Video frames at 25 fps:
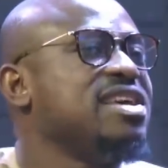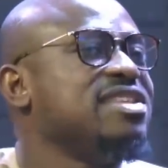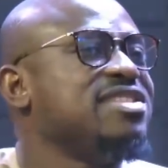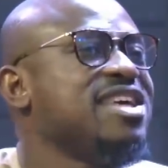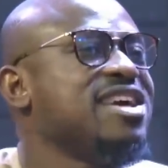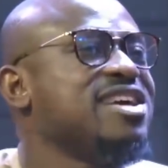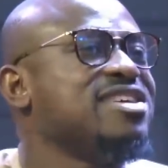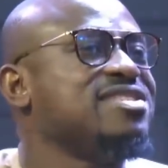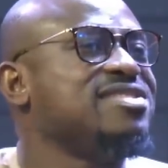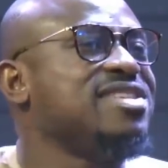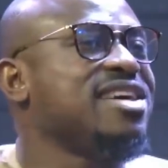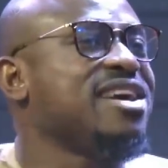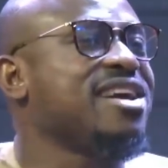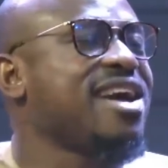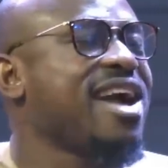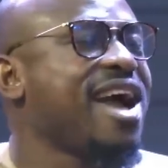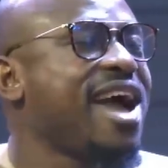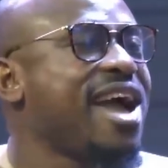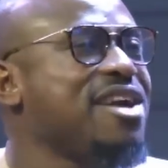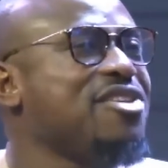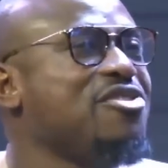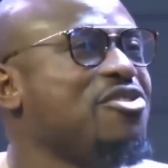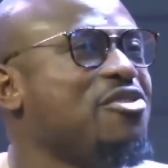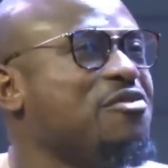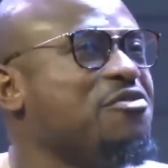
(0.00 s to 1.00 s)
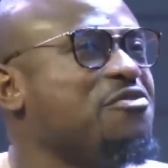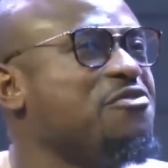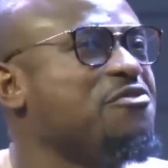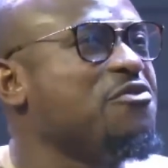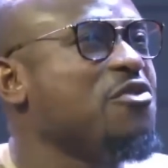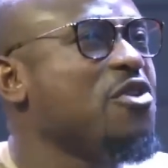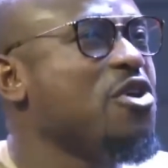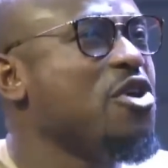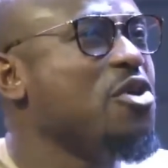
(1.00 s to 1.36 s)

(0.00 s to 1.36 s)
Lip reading: There's a kind of